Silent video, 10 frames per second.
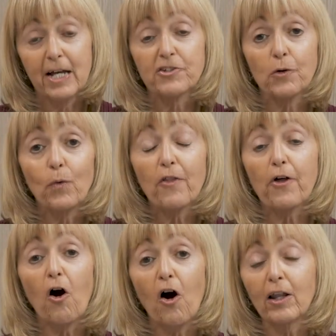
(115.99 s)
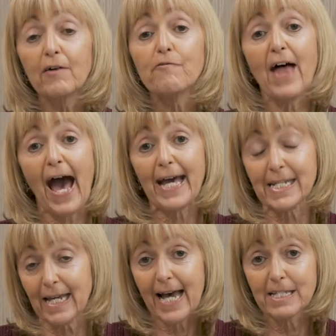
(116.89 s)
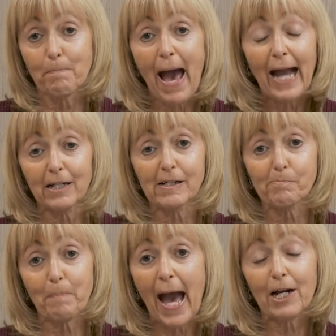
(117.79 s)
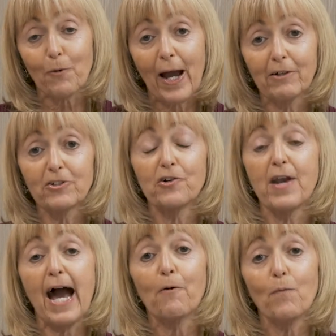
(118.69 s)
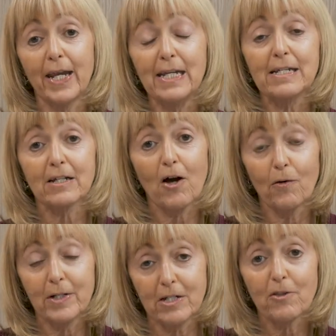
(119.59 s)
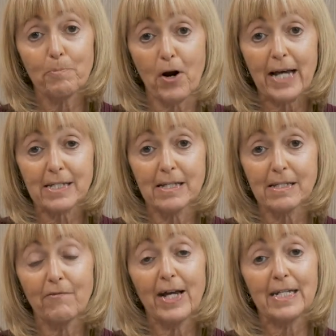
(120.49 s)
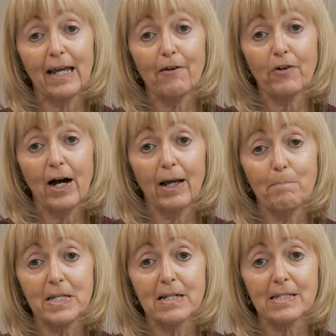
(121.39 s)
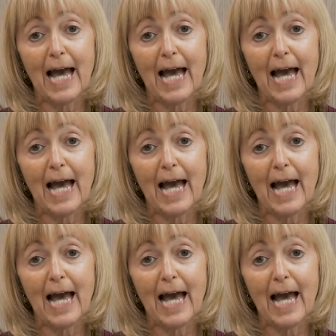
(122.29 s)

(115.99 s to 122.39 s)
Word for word: So with all of that as background, you're now ready to go into the process of identifying business